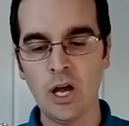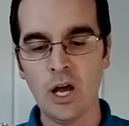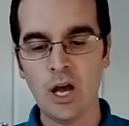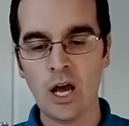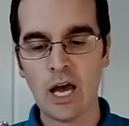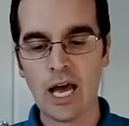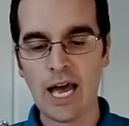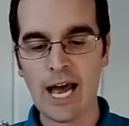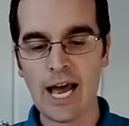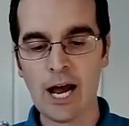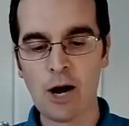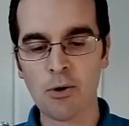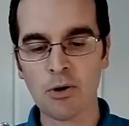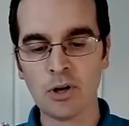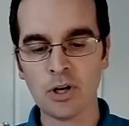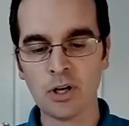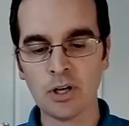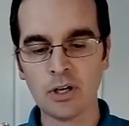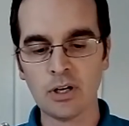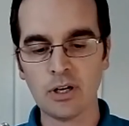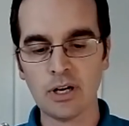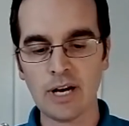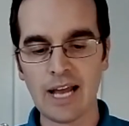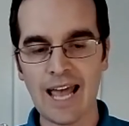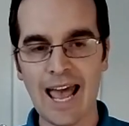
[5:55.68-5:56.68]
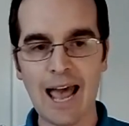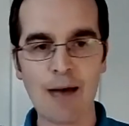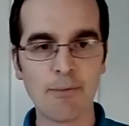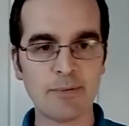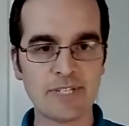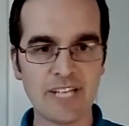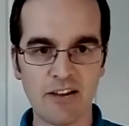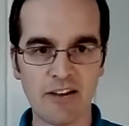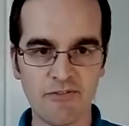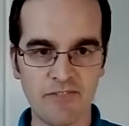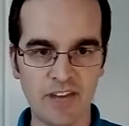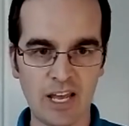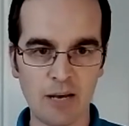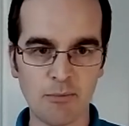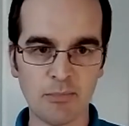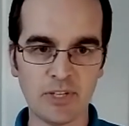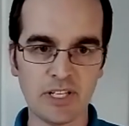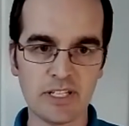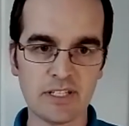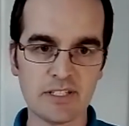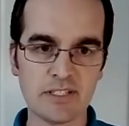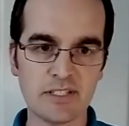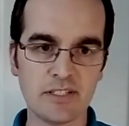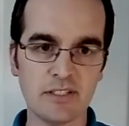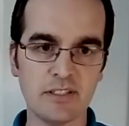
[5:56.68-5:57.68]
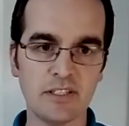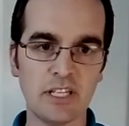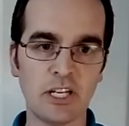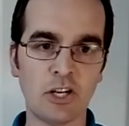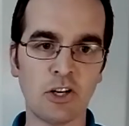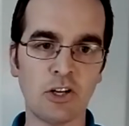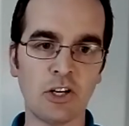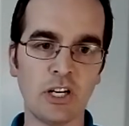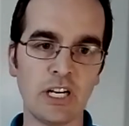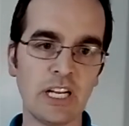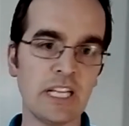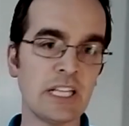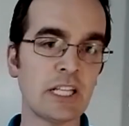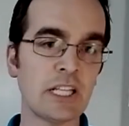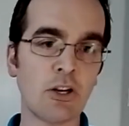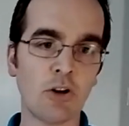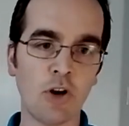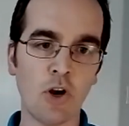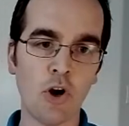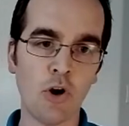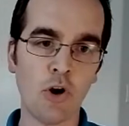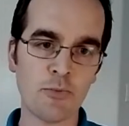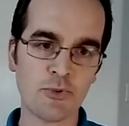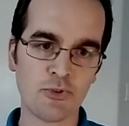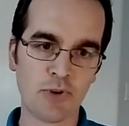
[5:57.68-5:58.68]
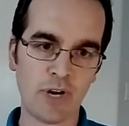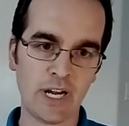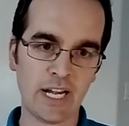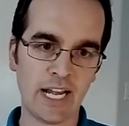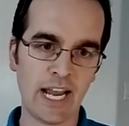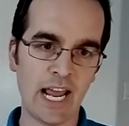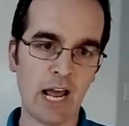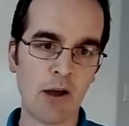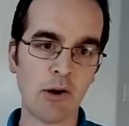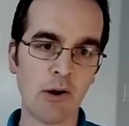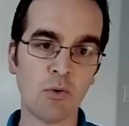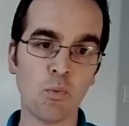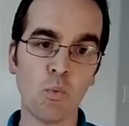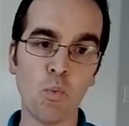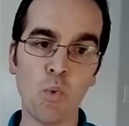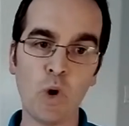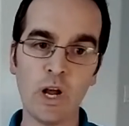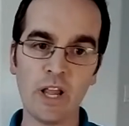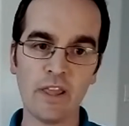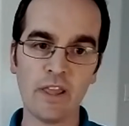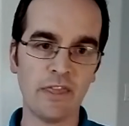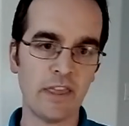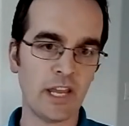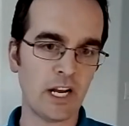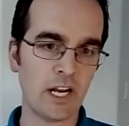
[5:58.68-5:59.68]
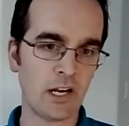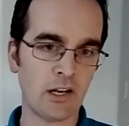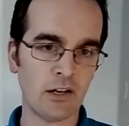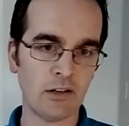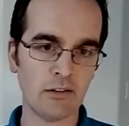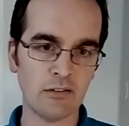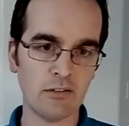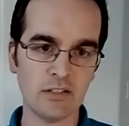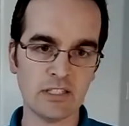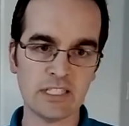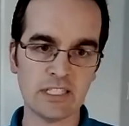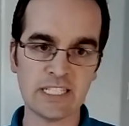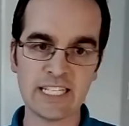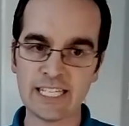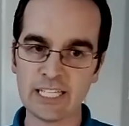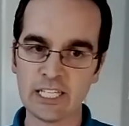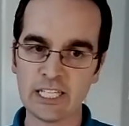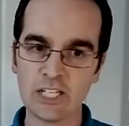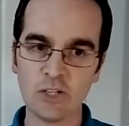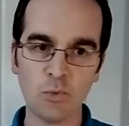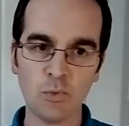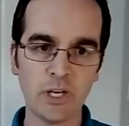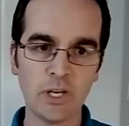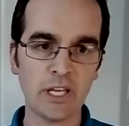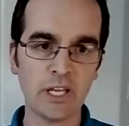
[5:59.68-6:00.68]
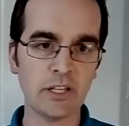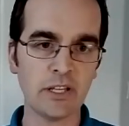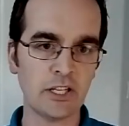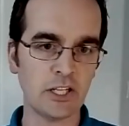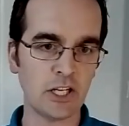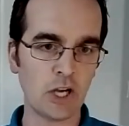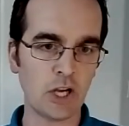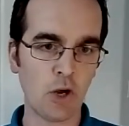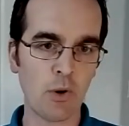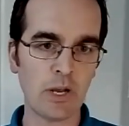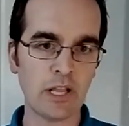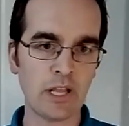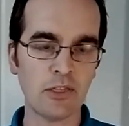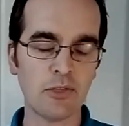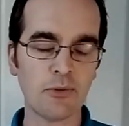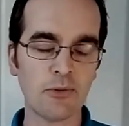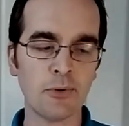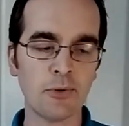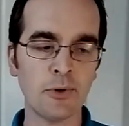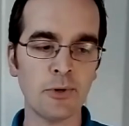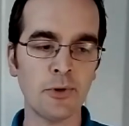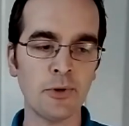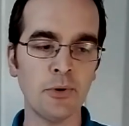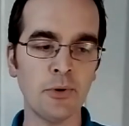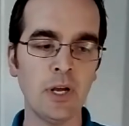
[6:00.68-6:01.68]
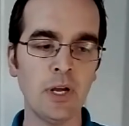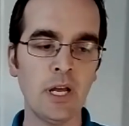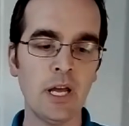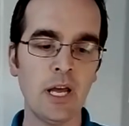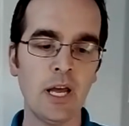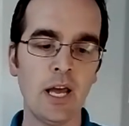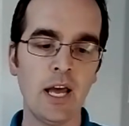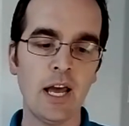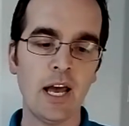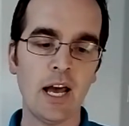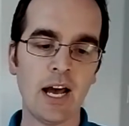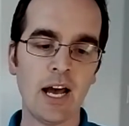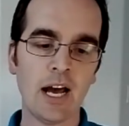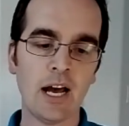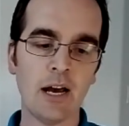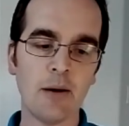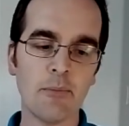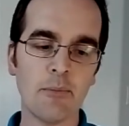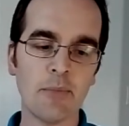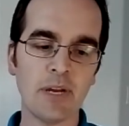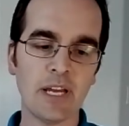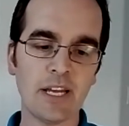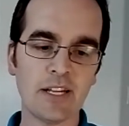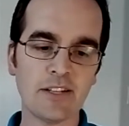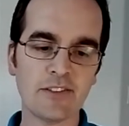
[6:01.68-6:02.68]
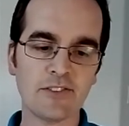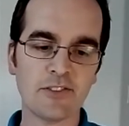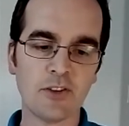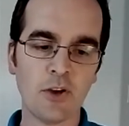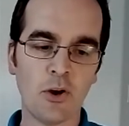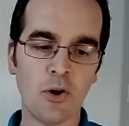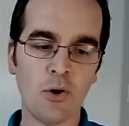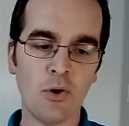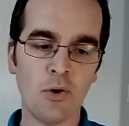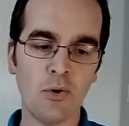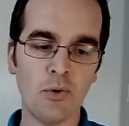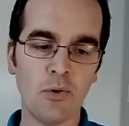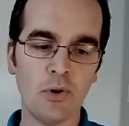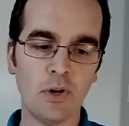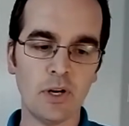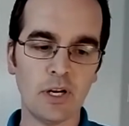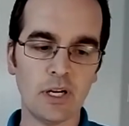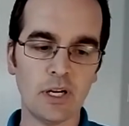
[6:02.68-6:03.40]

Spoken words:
our Habitat families that are in their homes right now and what they're dealing with and going through. And so